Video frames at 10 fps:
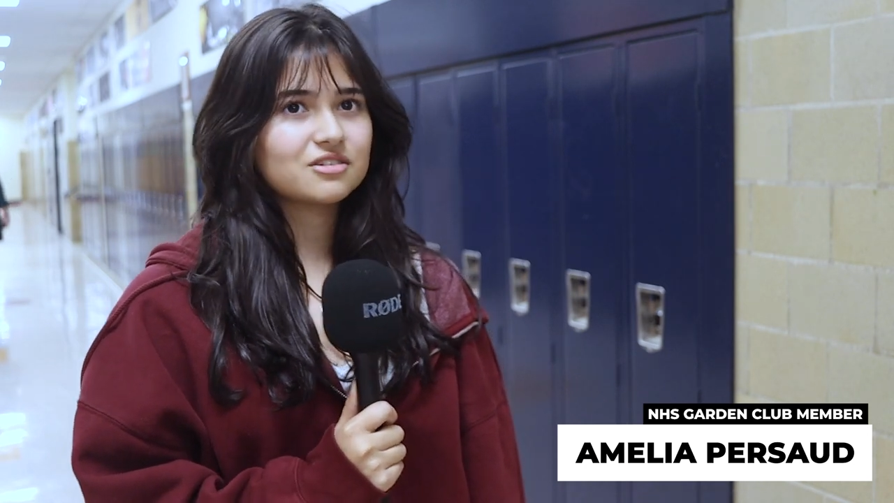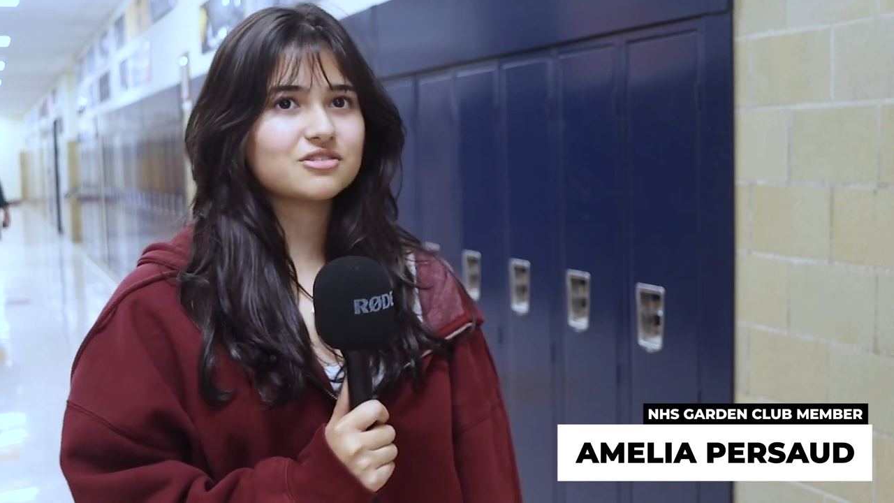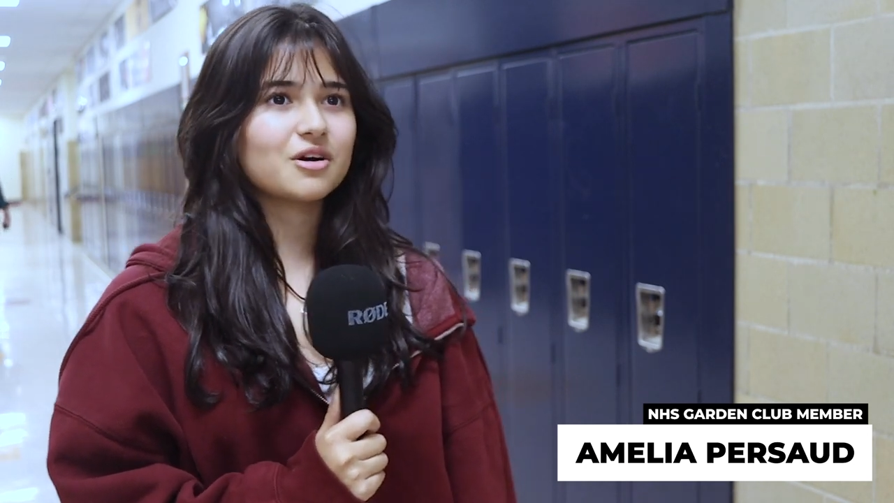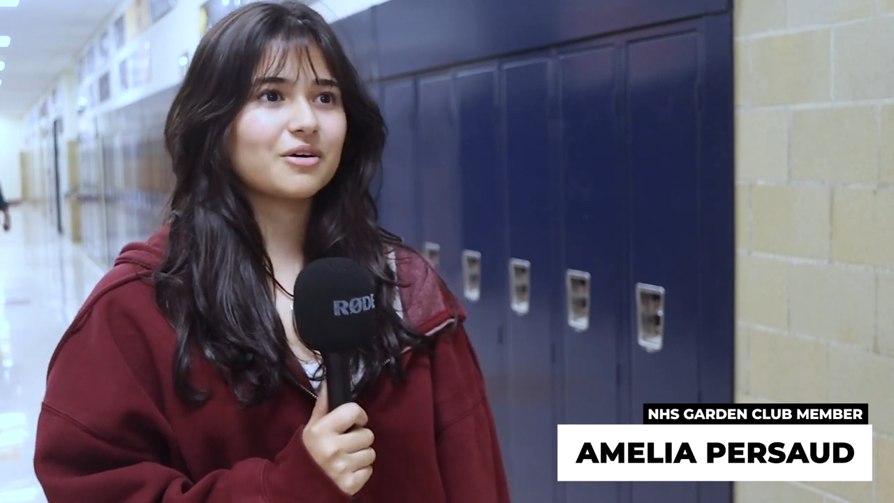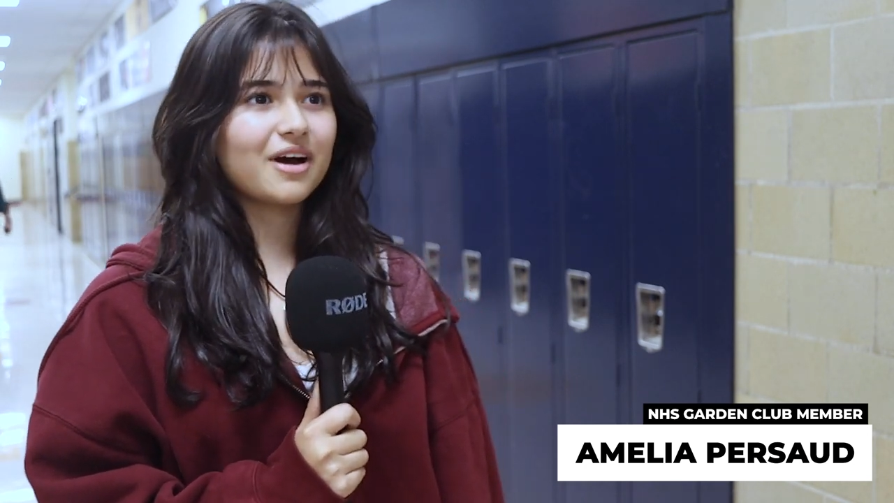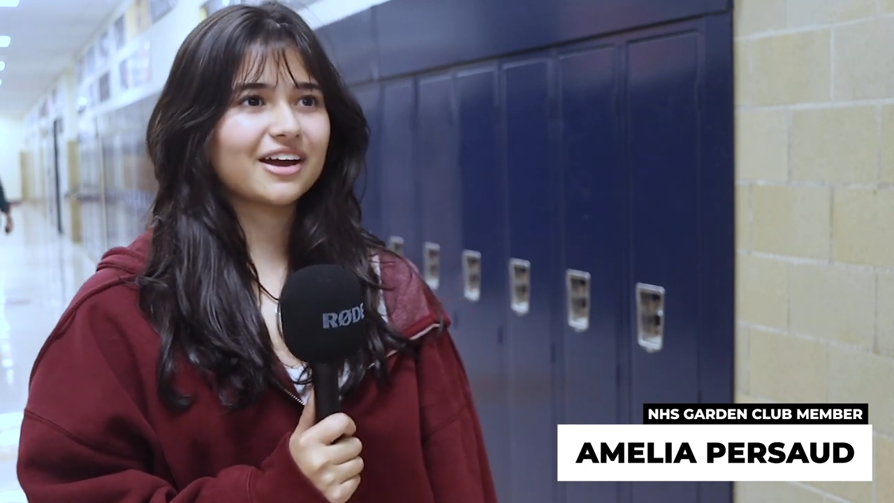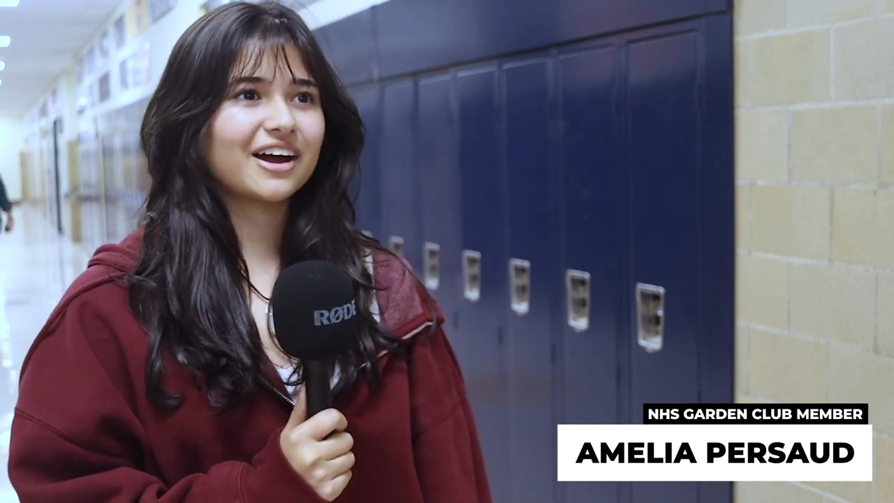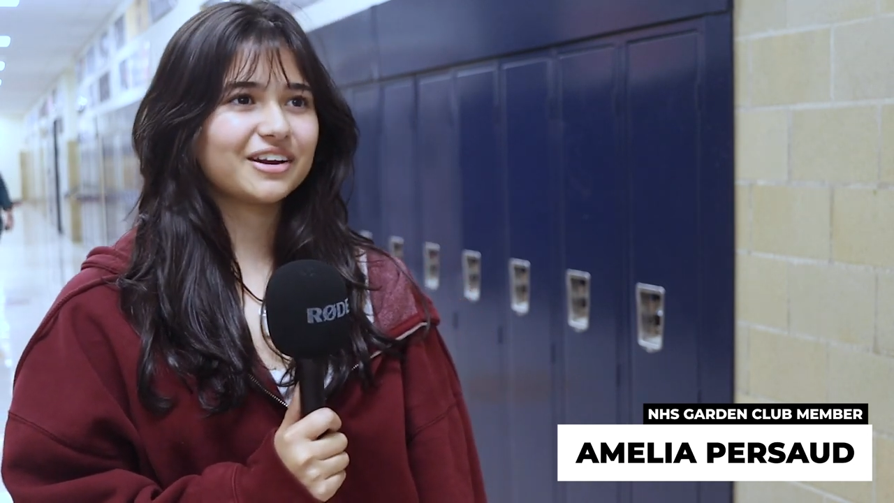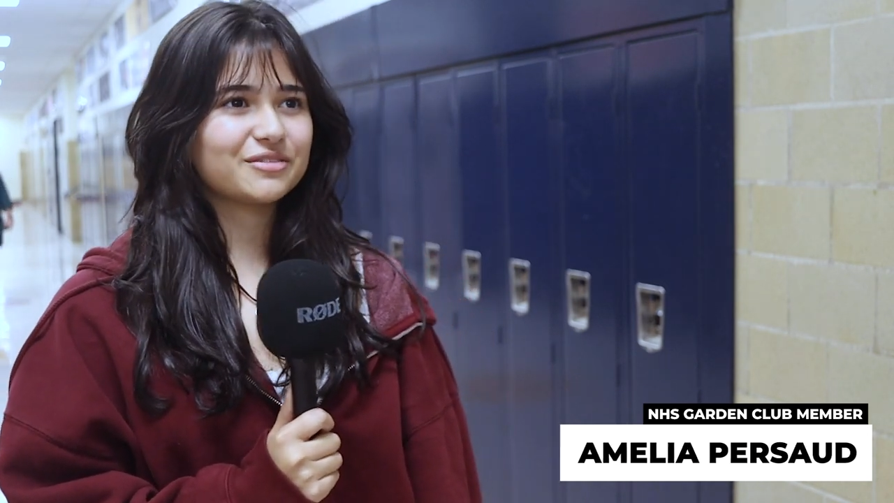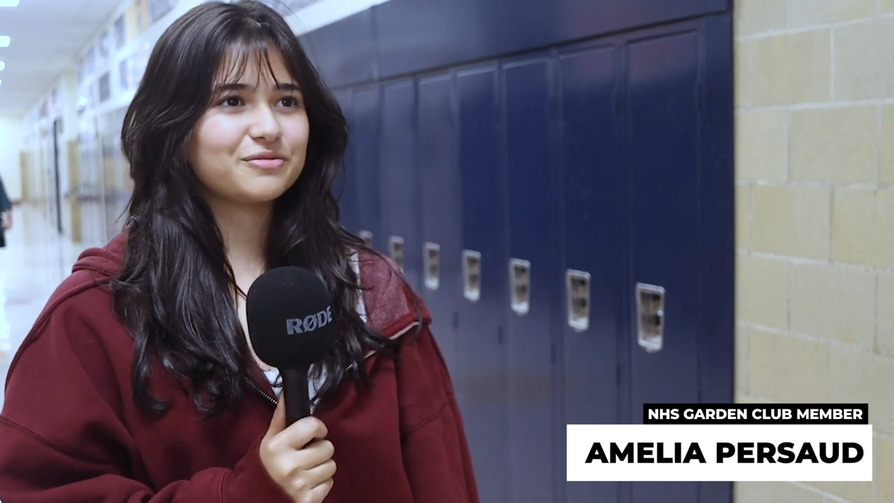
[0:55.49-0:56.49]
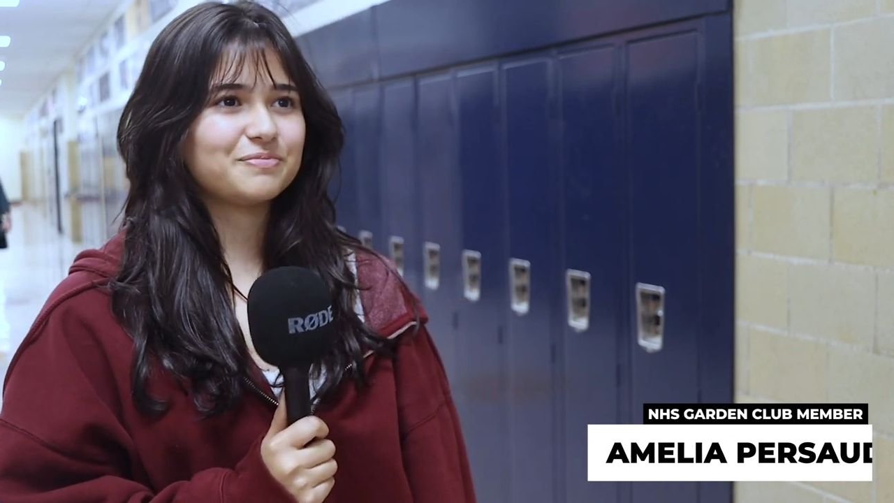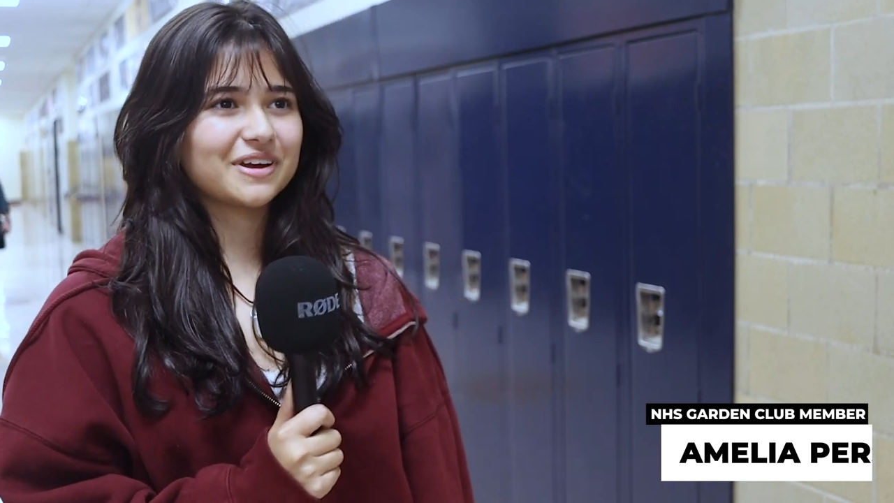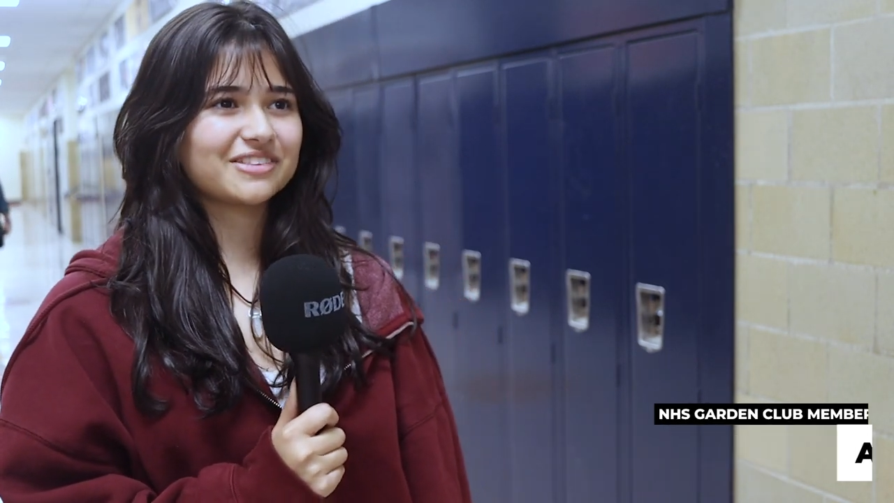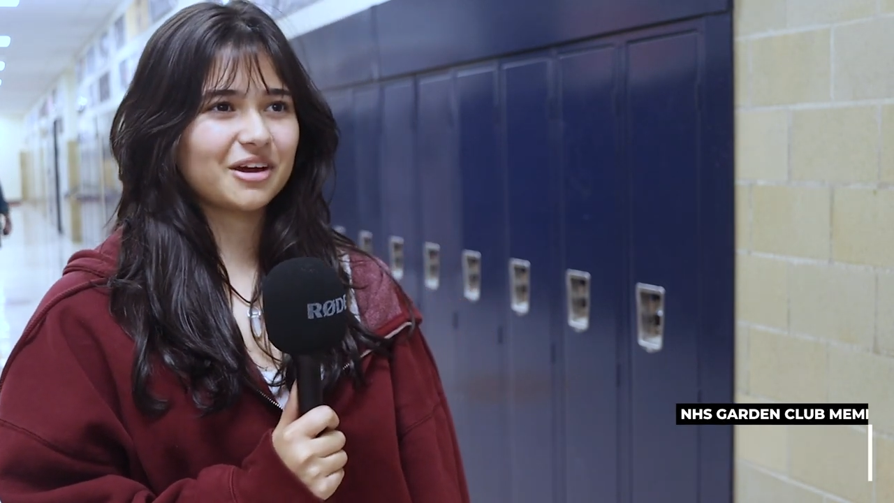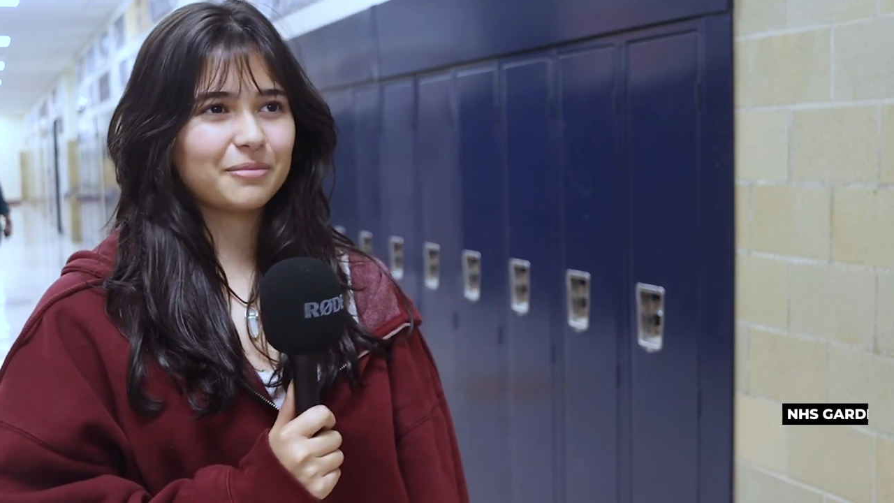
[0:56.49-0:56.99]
So I kind of picked